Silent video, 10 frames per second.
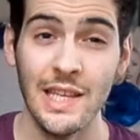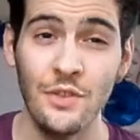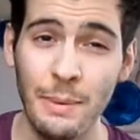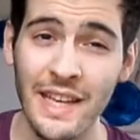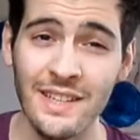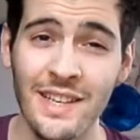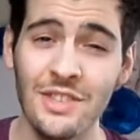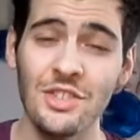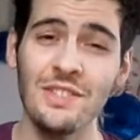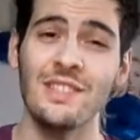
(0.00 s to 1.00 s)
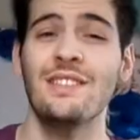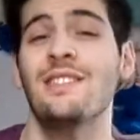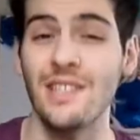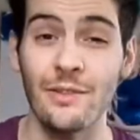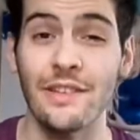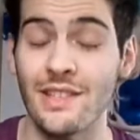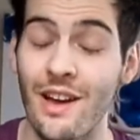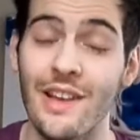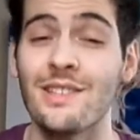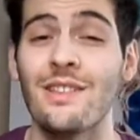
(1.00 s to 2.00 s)
If you paid attention to this series
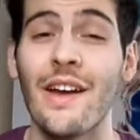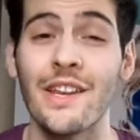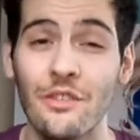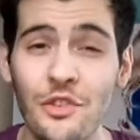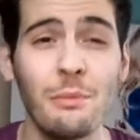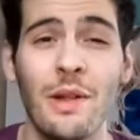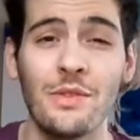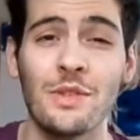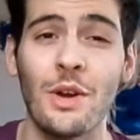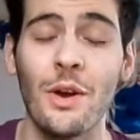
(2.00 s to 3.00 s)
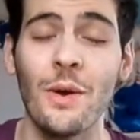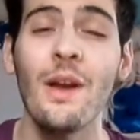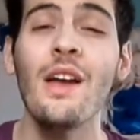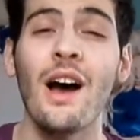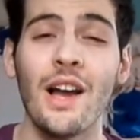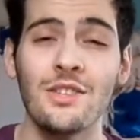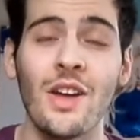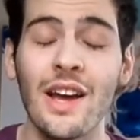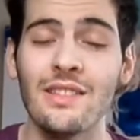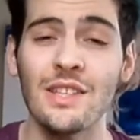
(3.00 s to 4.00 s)
that I started a few months ago, I
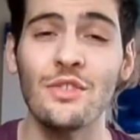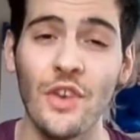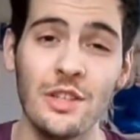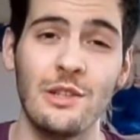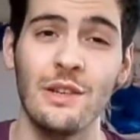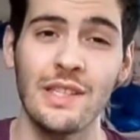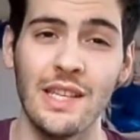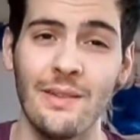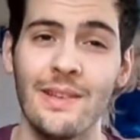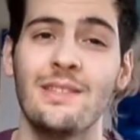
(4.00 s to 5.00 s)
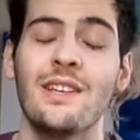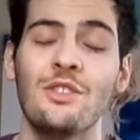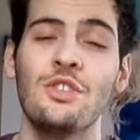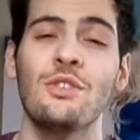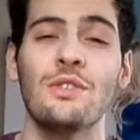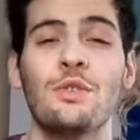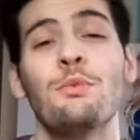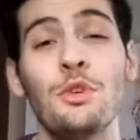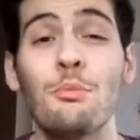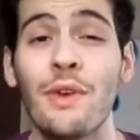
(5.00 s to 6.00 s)
started this first look series to introduce
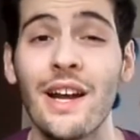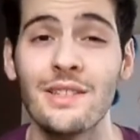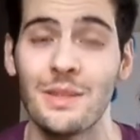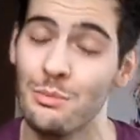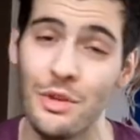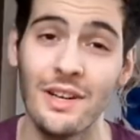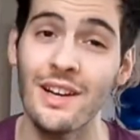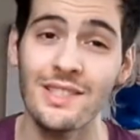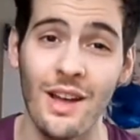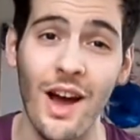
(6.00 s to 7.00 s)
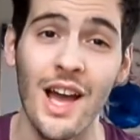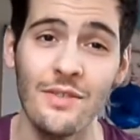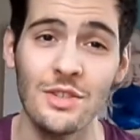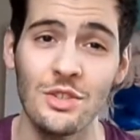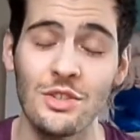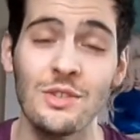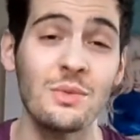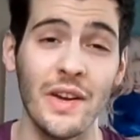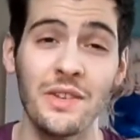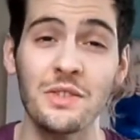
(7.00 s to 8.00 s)
some new brands and products that I've
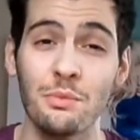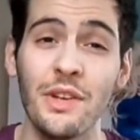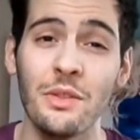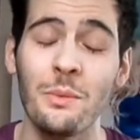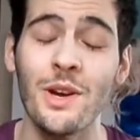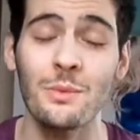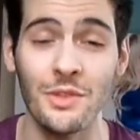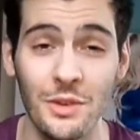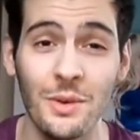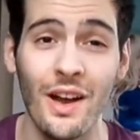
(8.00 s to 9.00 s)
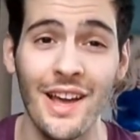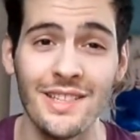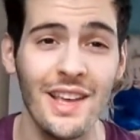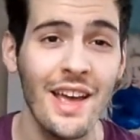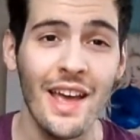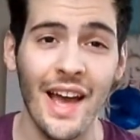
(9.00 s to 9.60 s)
introduced so I can spread the word with you guys.